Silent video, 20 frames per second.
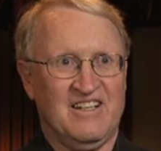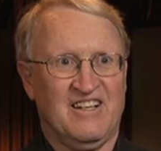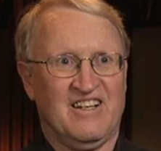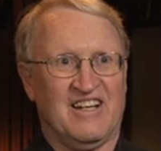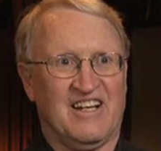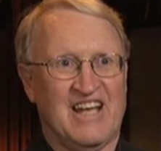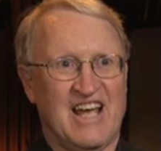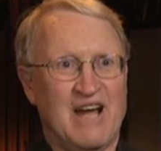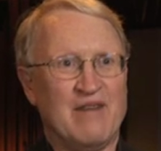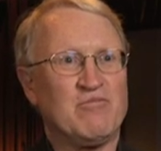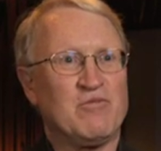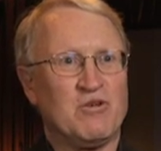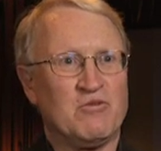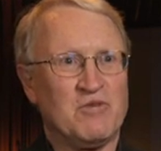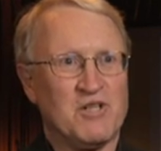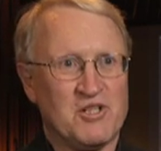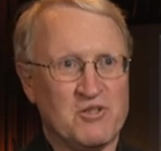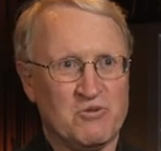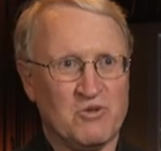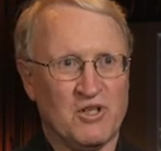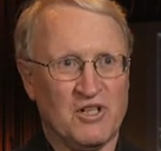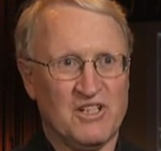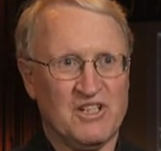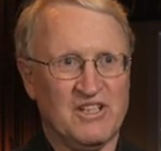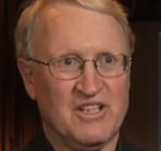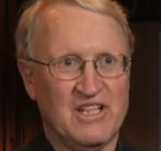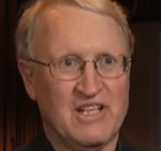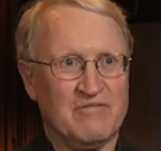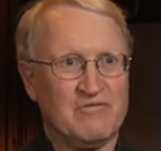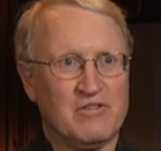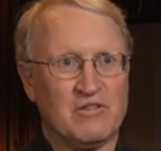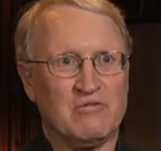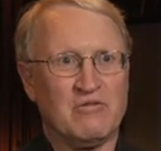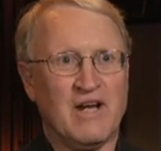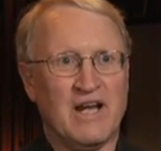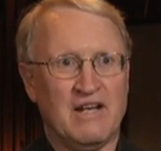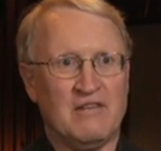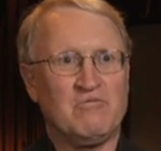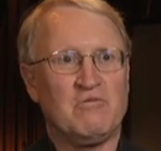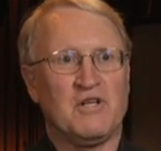a camera which worked in the
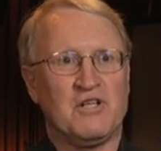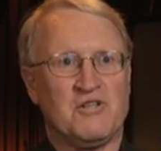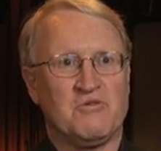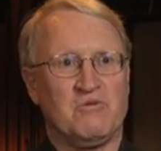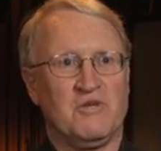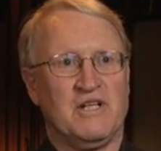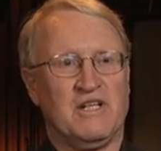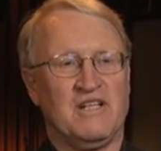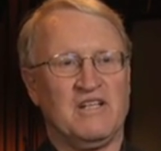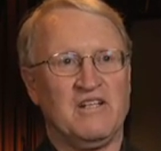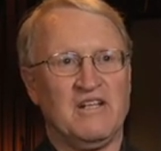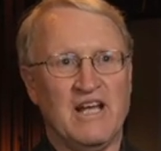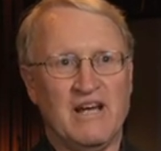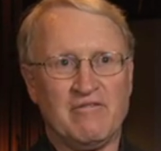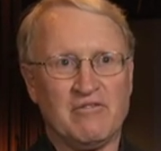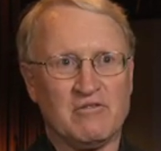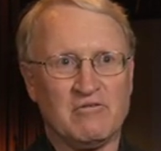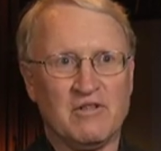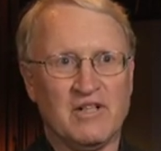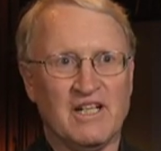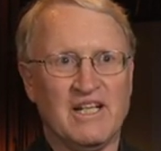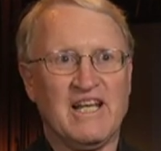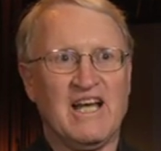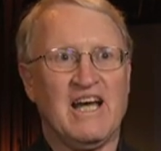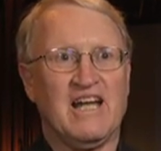infrared, which we had never really